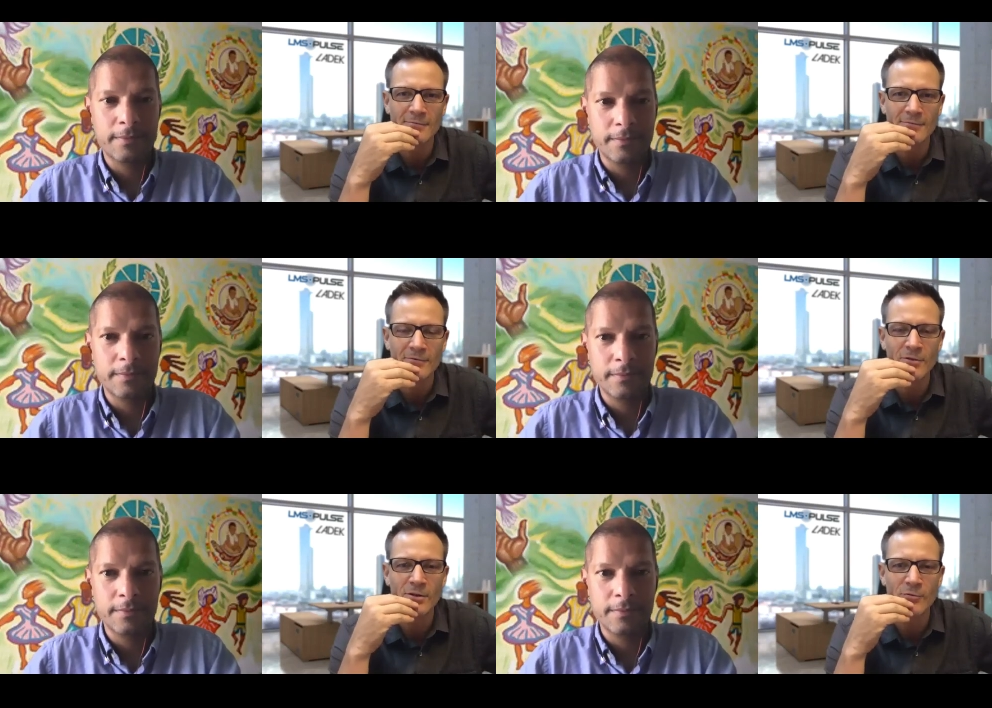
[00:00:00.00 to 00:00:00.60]

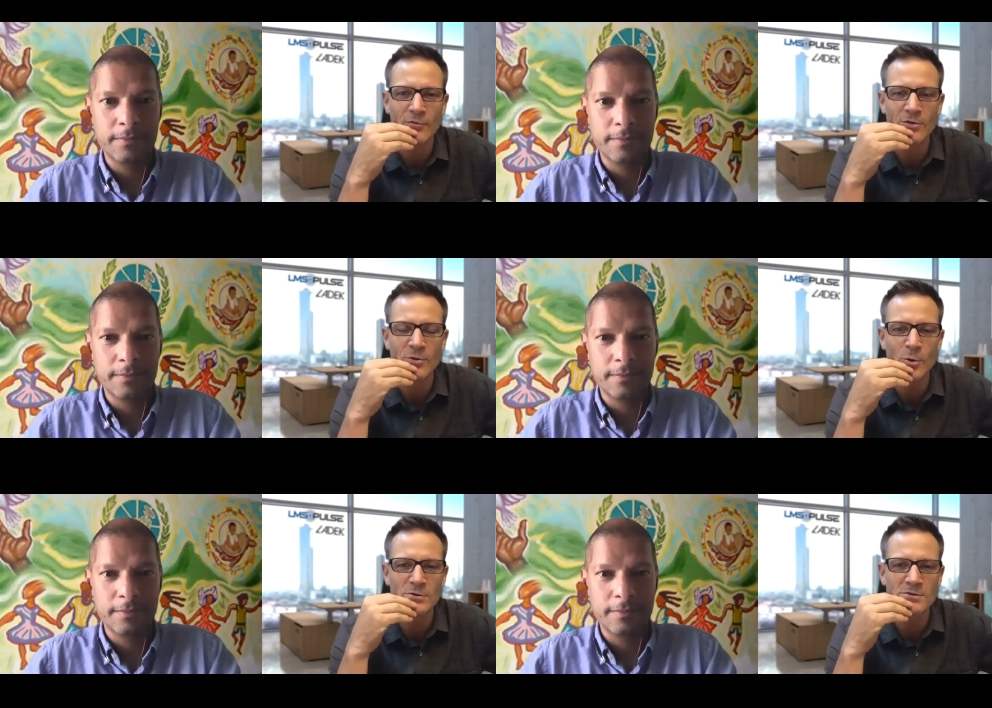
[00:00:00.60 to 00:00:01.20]
Speaker 1: for the new for the new
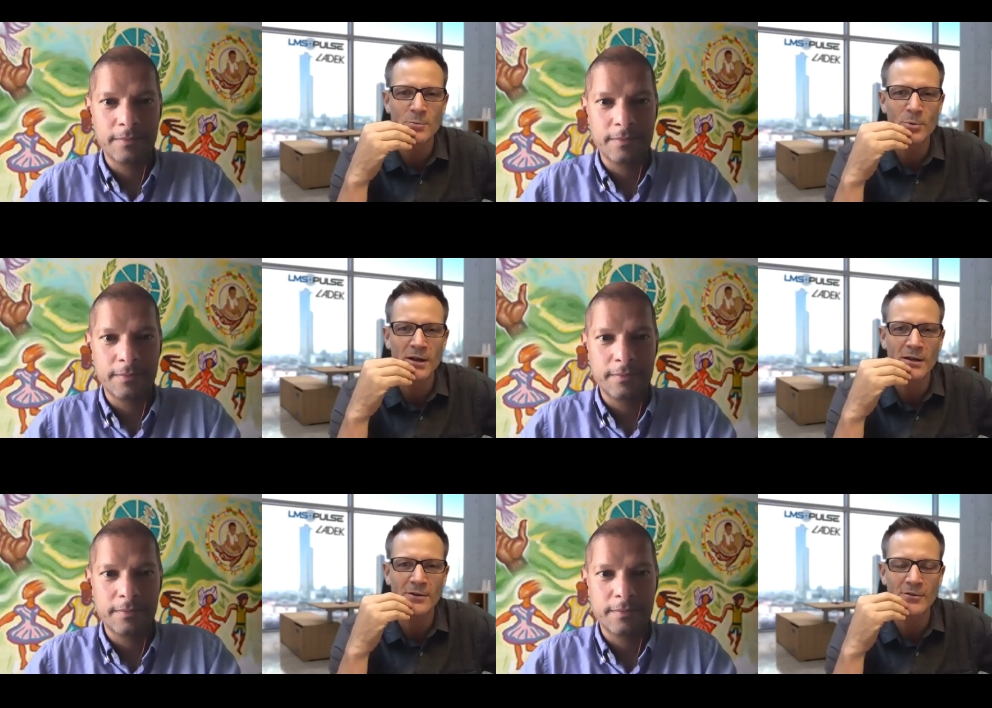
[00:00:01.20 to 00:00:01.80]
courses you're putting
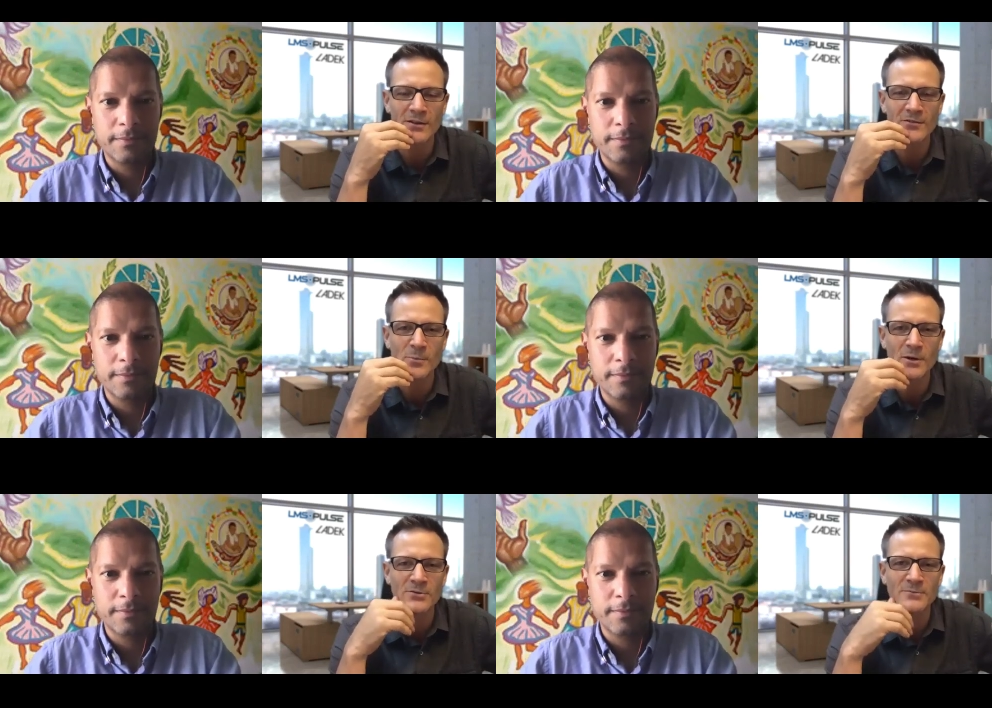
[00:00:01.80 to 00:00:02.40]
out there. Thanks so
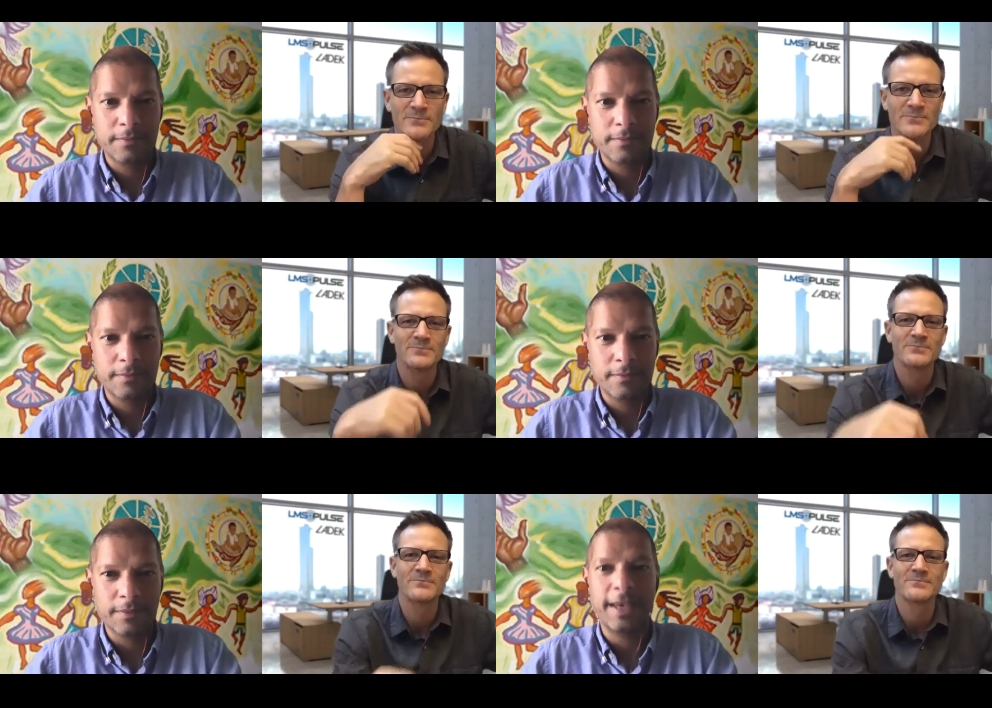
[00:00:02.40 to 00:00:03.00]
much.
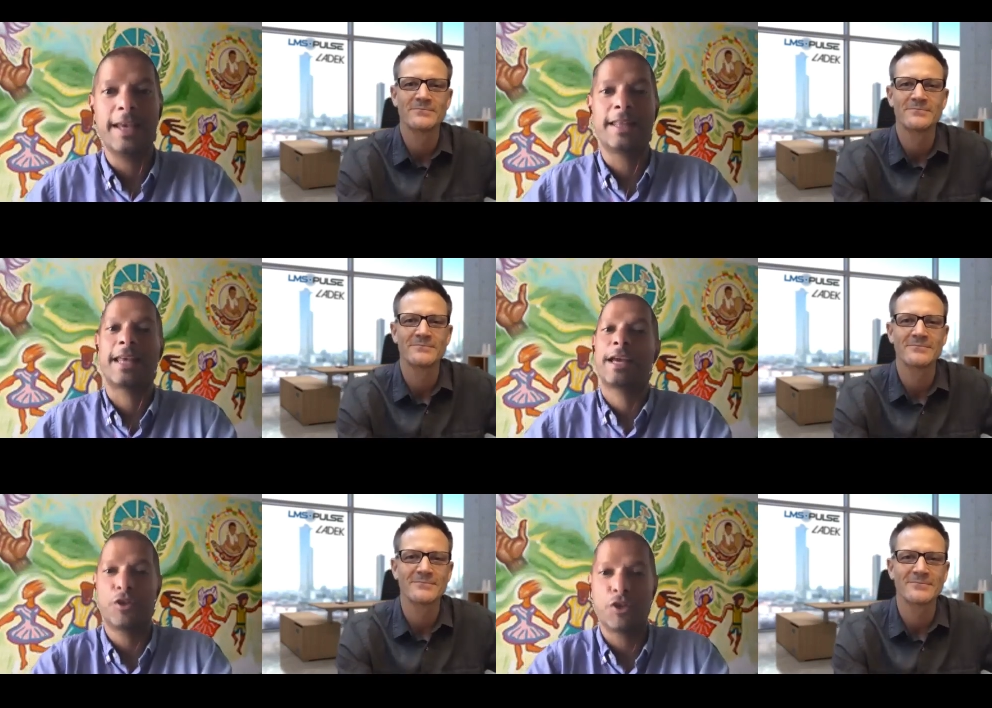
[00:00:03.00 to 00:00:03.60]
Speaker 2: Hey,
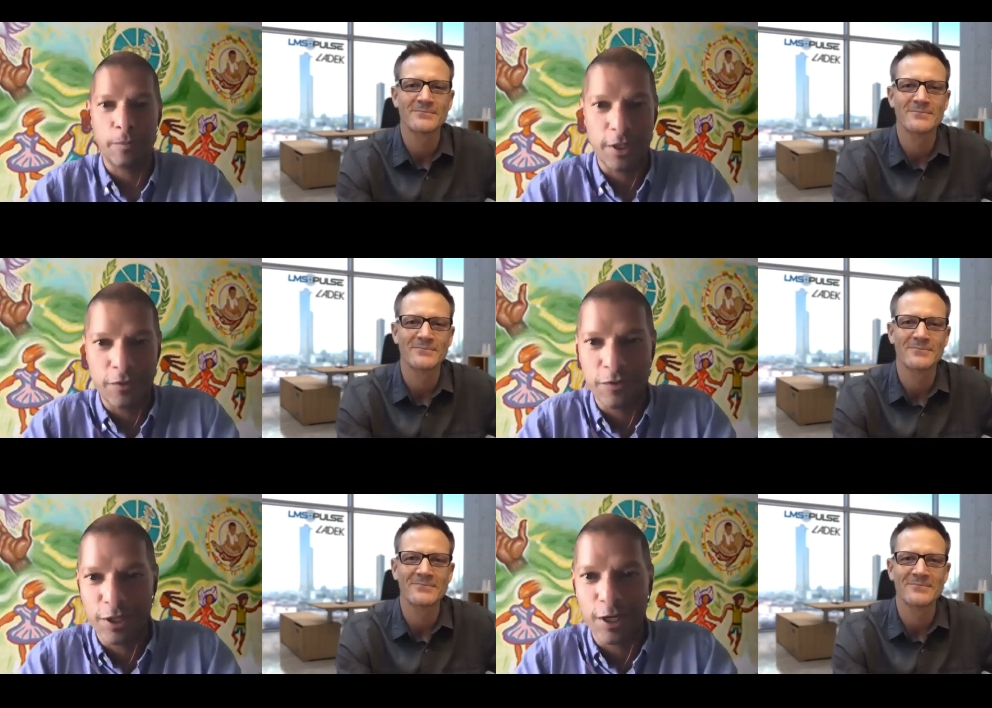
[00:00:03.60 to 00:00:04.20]
thank you so much
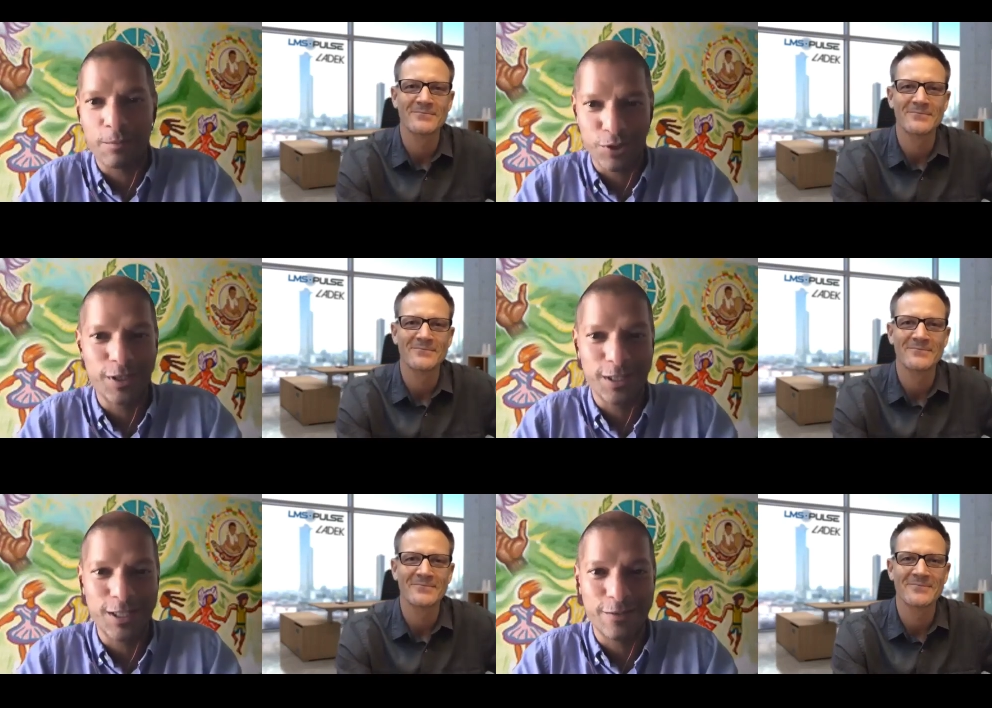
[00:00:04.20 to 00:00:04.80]
for the
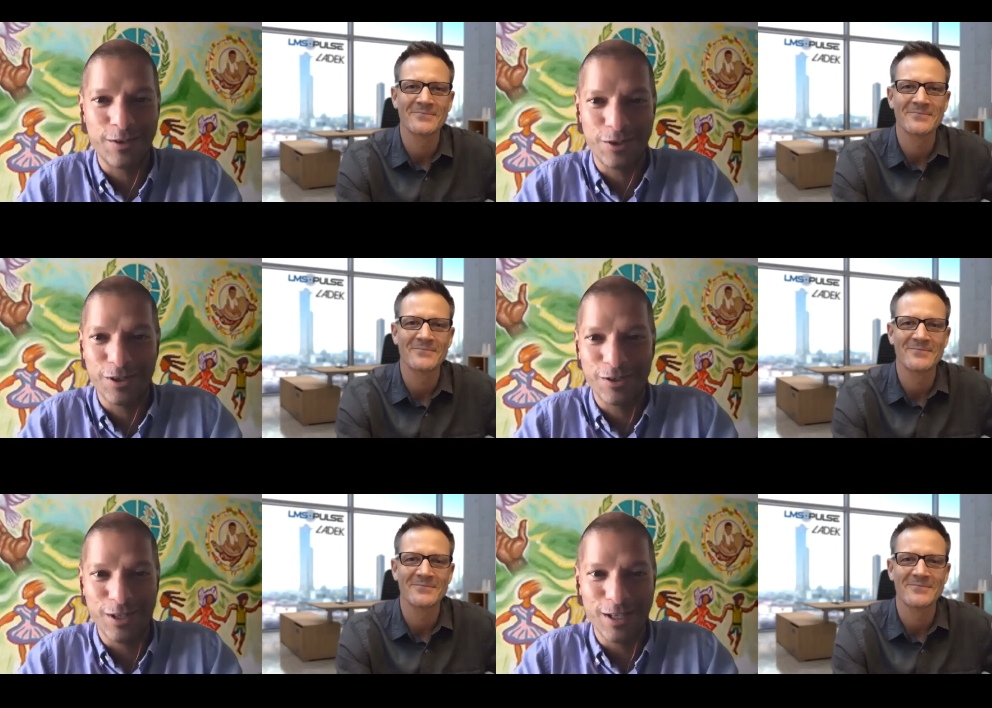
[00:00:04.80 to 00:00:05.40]
opportunity, Stephen. Re-
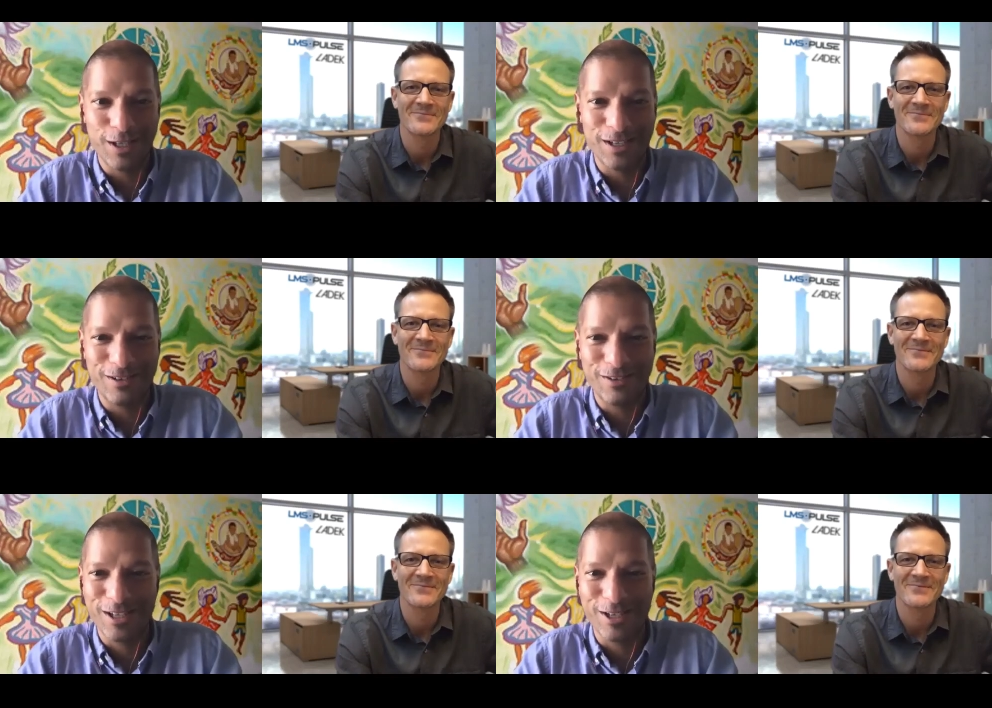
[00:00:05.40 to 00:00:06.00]
really,
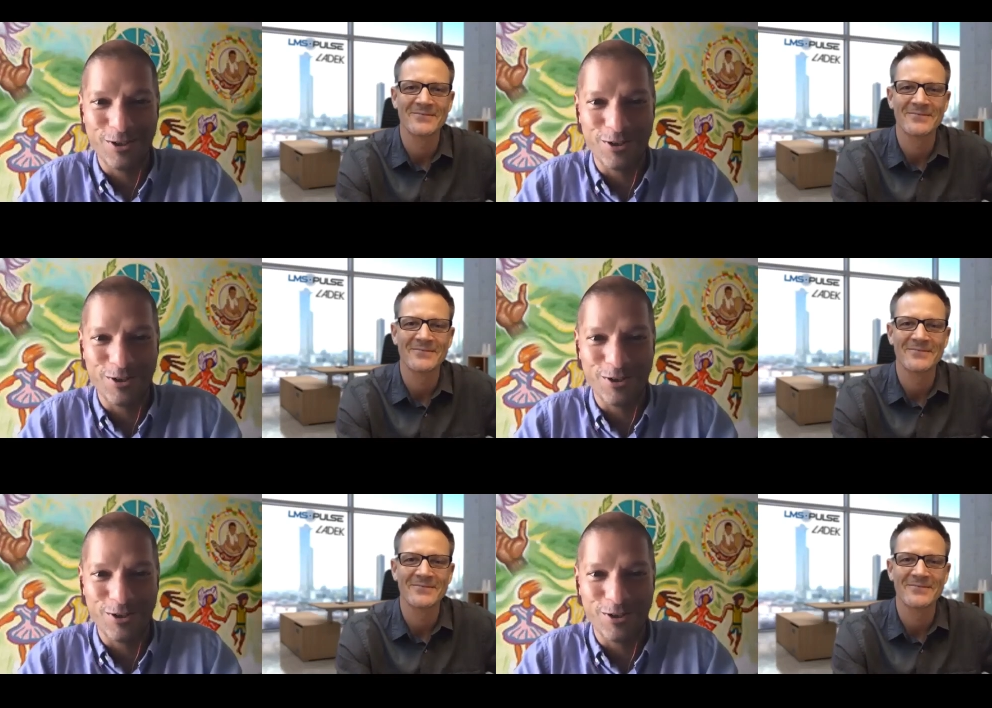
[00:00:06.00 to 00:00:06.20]
really enjoyed